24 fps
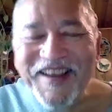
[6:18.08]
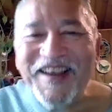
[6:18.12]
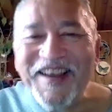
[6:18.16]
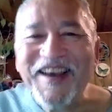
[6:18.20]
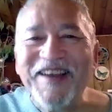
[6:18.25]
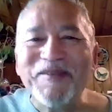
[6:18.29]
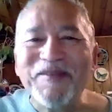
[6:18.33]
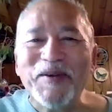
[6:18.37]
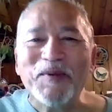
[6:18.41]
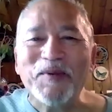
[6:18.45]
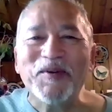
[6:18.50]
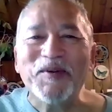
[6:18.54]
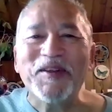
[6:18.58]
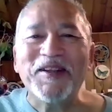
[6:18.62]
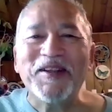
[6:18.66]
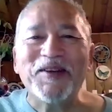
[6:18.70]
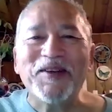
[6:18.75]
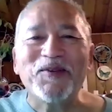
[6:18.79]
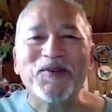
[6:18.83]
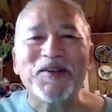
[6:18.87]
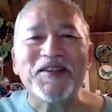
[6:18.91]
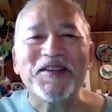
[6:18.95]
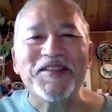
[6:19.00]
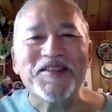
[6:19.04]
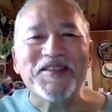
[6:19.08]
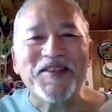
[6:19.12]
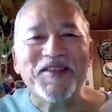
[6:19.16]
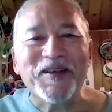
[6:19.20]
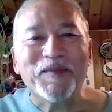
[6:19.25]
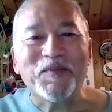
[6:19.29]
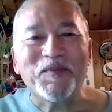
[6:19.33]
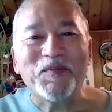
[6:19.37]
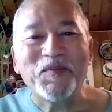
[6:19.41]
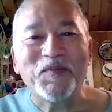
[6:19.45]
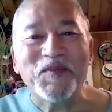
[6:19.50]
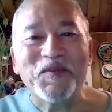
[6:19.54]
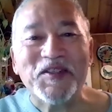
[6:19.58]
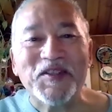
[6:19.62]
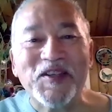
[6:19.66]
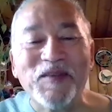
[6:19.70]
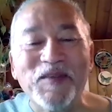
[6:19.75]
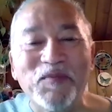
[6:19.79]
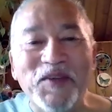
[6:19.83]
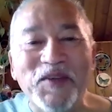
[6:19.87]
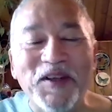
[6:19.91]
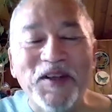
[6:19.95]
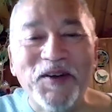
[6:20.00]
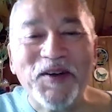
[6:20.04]
and we would literally skip
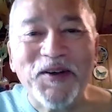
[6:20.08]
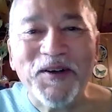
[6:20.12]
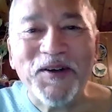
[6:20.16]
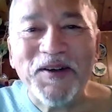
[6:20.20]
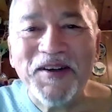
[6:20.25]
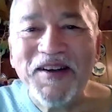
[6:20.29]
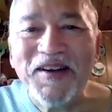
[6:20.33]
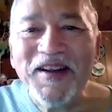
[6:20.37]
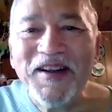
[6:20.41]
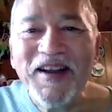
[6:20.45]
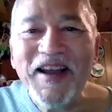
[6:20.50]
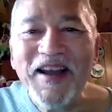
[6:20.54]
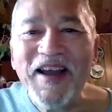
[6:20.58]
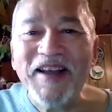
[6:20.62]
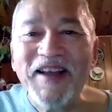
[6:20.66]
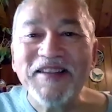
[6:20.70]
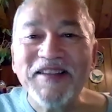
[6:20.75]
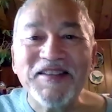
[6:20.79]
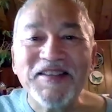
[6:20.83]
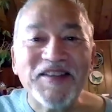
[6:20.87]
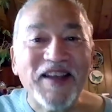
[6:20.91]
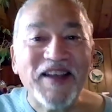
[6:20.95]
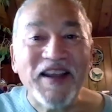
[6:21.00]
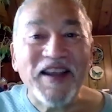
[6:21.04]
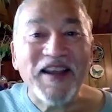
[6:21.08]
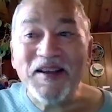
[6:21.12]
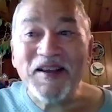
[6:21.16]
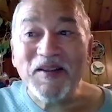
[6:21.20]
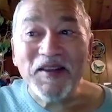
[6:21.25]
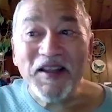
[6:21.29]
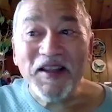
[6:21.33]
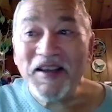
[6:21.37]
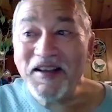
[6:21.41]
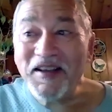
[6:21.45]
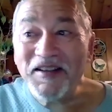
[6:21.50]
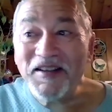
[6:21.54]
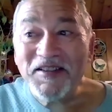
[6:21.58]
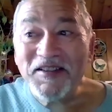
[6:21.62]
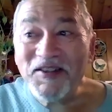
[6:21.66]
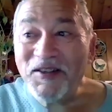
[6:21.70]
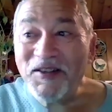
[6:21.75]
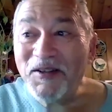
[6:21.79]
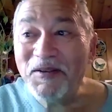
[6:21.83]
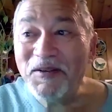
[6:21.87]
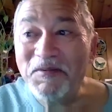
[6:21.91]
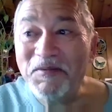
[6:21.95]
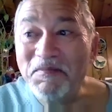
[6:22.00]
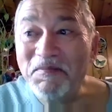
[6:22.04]
skip dinner and stay like
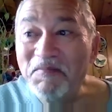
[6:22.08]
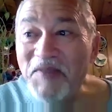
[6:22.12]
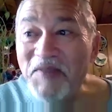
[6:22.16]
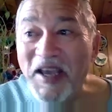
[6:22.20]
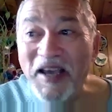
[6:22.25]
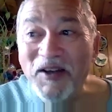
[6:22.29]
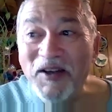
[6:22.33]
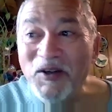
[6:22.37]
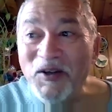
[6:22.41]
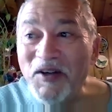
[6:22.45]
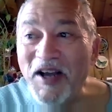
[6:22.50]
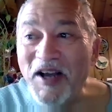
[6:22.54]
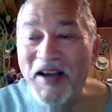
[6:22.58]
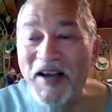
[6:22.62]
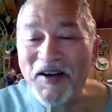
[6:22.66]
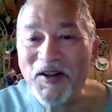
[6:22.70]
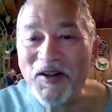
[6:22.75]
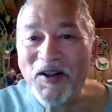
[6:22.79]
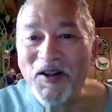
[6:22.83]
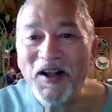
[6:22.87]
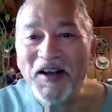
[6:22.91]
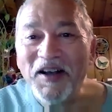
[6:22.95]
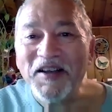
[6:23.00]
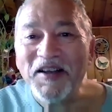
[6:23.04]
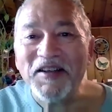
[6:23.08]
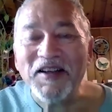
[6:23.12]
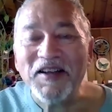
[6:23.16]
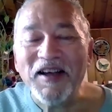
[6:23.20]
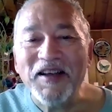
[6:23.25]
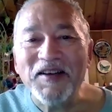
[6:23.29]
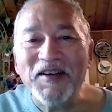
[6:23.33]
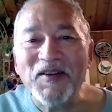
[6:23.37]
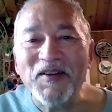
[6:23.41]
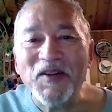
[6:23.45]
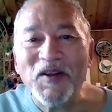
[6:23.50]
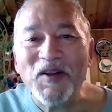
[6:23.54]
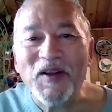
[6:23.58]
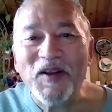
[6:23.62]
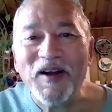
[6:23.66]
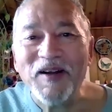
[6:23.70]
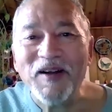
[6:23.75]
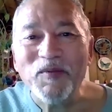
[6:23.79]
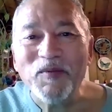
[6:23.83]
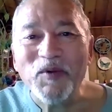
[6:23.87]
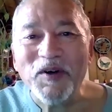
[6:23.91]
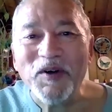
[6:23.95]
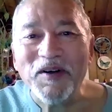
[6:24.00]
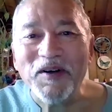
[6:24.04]
until eight or nine o'clock at night in the
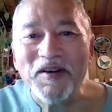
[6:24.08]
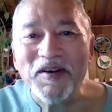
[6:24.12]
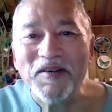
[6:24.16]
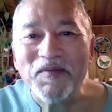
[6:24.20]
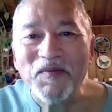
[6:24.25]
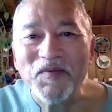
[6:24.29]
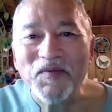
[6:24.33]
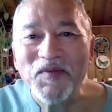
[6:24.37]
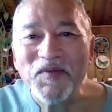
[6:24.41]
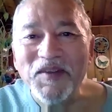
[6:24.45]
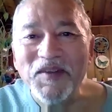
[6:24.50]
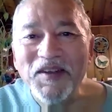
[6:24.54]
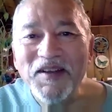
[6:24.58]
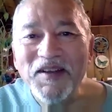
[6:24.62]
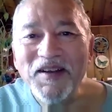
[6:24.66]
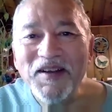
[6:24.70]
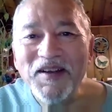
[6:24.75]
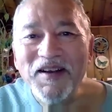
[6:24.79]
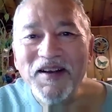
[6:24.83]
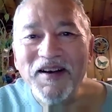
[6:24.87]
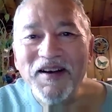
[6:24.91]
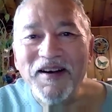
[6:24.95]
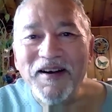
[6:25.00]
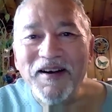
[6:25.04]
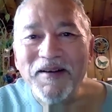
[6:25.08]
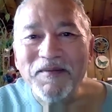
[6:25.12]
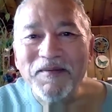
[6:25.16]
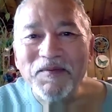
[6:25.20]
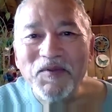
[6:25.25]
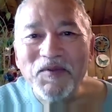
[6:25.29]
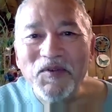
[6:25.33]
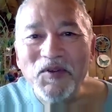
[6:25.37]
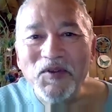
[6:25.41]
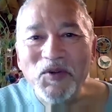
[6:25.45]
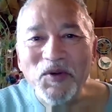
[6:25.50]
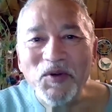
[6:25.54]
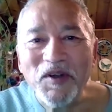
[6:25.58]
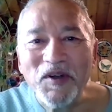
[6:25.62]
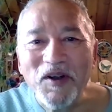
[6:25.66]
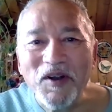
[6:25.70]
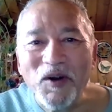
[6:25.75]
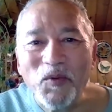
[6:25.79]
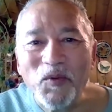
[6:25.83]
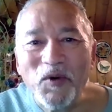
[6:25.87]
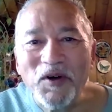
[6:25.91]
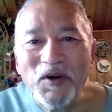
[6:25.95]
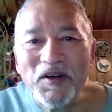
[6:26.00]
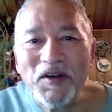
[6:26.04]
library um, doing
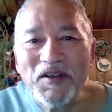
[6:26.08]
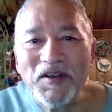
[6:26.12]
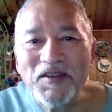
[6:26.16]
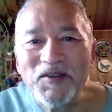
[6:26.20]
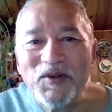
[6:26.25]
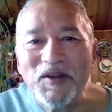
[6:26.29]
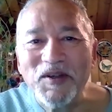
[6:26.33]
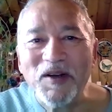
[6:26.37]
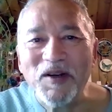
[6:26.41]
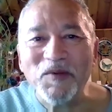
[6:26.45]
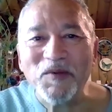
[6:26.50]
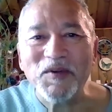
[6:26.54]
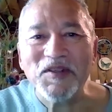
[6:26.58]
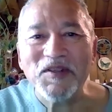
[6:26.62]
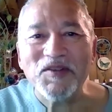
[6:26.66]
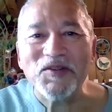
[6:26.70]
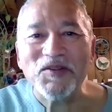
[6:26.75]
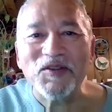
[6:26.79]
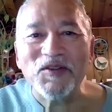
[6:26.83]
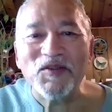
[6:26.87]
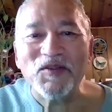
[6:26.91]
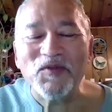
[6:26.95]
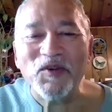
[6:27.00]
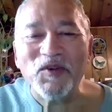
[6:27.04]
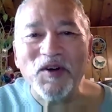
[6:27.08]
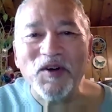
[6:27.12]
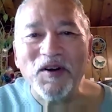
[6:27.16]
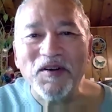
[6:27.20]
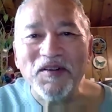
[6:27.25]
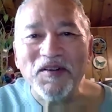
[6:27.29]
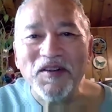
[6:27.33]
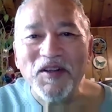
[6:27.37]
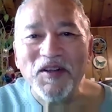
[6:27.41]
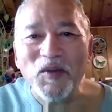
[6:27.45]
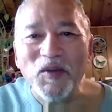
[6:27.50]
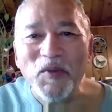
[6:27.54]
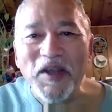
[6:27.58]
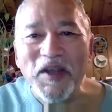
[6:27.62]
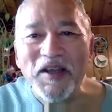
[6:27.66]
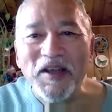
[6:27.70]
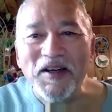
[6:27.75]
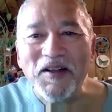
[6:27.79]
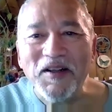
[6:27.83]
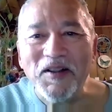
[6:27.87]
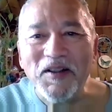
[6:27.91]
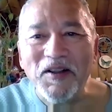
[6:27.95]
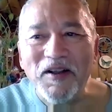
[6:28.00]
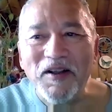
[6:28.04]
our work and doing our research for the
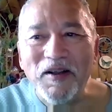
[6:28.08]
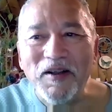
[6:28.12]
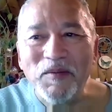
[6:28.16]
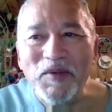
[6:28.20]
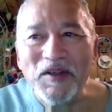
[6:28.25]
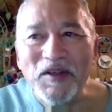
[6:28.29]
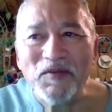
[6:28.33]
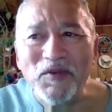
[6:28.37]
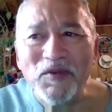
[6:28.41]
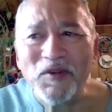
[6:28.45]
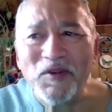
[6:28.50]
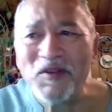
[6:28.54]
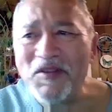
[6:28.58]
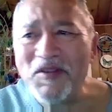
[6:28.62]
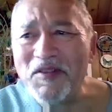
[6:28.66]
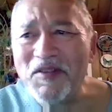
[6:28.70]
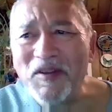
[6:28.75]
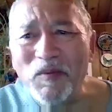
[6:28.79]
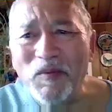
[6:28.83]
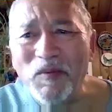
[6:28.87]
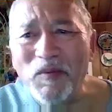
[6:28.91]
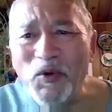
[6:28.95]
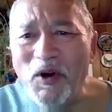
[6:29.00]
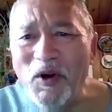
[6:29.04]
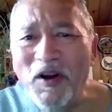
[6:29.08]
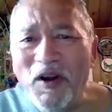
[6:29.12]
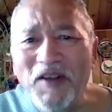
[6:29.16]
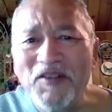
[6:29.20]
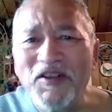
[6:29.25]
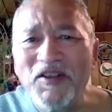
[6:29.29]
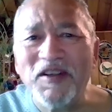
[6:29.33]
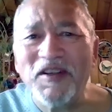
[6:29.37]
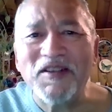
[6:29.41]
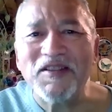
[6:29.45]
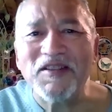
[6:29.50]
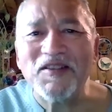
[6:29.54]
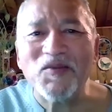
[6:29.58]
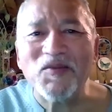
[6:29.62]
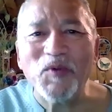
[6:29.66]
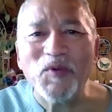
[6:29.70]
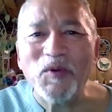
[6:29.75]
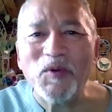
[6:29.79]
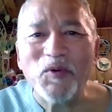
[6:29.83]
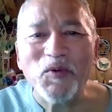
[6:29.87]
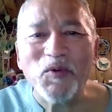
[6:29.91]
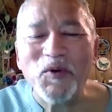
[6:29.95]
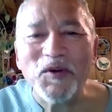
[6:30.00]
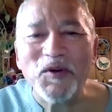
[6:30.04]
debating club and for some projects we
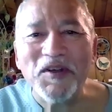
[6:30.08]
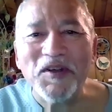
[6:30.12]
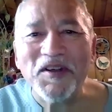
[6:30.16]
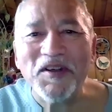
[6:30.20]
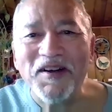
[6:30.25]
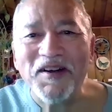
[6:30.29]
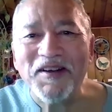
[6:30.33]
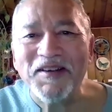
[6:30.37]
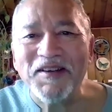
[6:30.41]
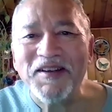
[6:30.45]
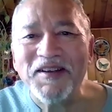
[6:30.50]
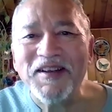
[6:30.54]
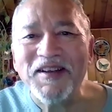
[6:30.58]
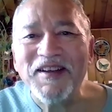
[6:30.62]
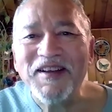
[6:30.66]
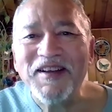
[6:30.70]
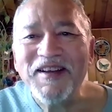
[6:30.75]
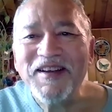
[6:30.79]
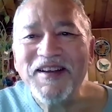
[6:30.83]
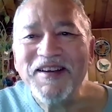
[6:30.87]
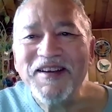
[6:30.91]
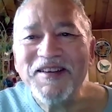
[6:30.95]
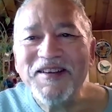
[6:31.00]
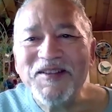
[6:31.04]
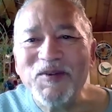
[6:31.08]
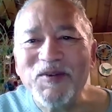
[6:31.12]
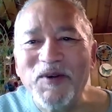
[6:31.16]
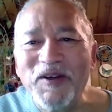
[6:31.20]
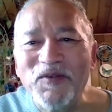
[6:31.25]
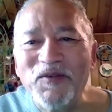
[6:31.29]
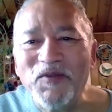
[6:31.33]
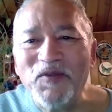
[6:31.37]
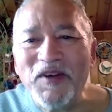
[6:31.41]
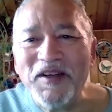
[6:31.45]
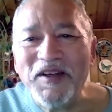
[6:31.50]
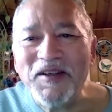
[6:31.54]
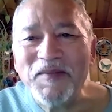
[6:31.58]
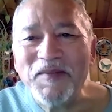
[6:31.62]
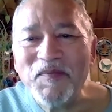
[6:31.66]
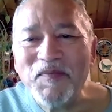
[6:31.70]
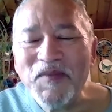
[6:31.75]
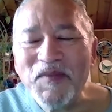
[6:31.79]
were working on. It's quite funny.